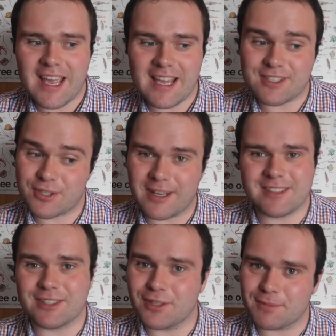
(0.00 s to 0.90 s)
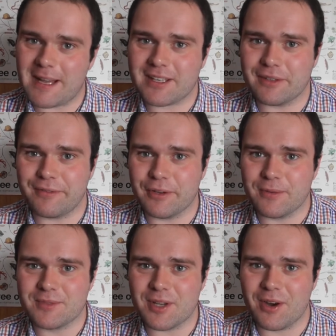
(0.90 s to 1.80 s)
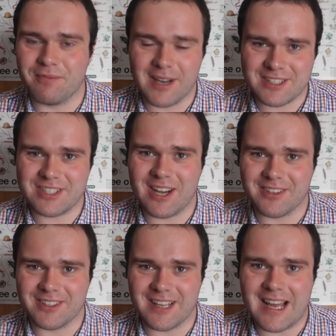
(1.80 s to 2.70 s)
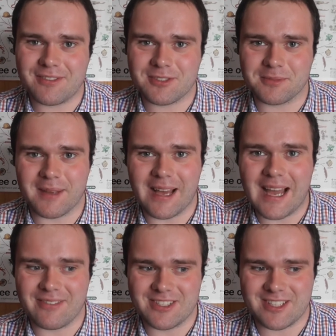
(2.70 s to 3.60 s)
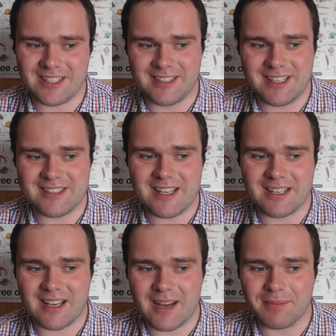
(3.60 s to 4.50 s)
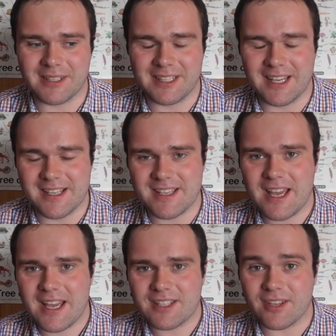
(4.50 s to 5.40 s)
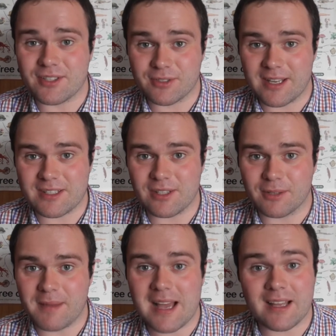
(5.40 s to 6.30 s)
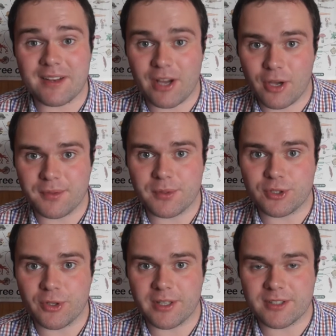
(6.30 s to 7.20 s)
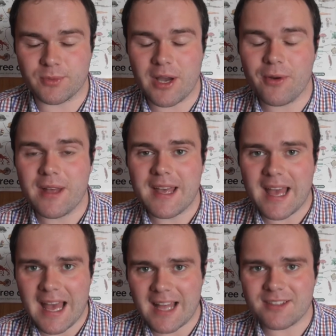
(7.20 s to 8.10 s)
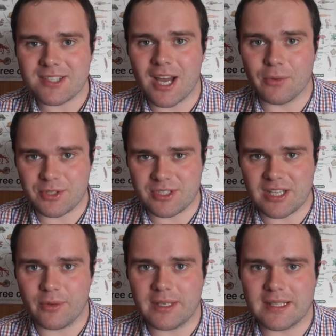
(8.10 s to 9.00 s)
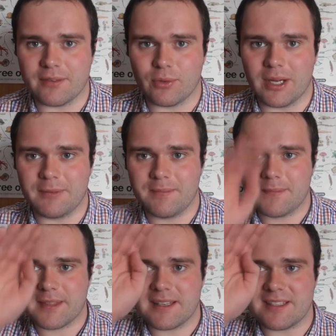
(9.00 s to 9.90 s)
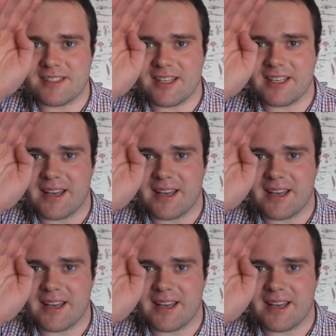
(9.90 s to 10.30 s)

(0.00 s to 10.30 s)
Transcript: it's great to look back at films on my childhood. I have to admit, I haven't seen these in a couple of years. So it's great to look back, and I hope you enjoy it as well. And I will see you in another one. See